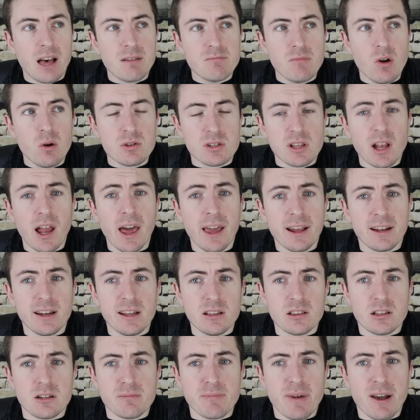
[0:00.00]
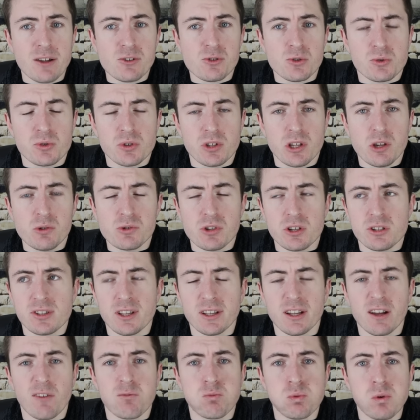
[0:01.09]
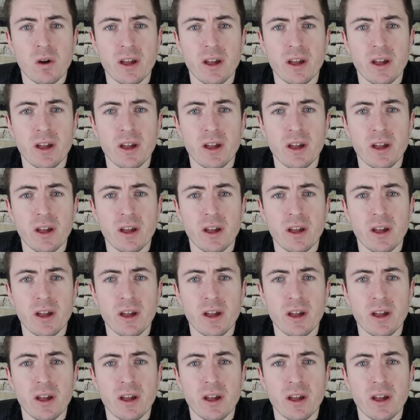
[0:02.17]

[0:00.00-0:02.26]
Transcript: and most likely their mattress would usually stink of